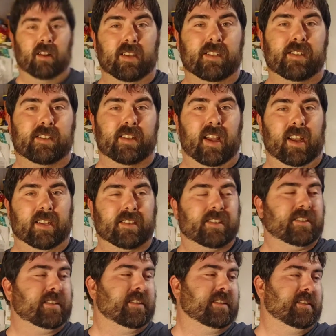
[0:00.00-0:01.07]
really
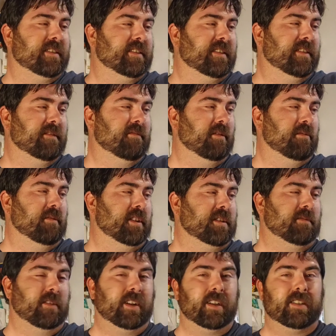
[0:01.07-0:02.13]
stinks. We
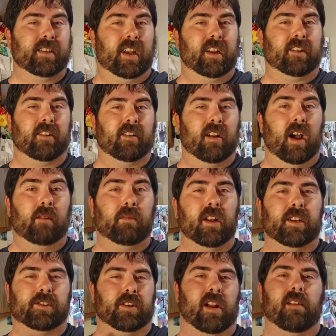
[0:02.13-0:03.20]
wish we could take her. I'm
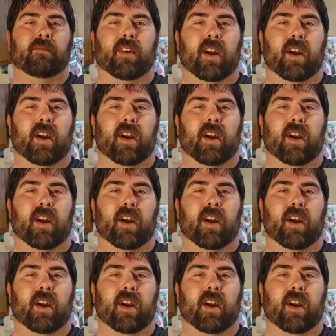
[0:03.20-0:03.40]
going to try and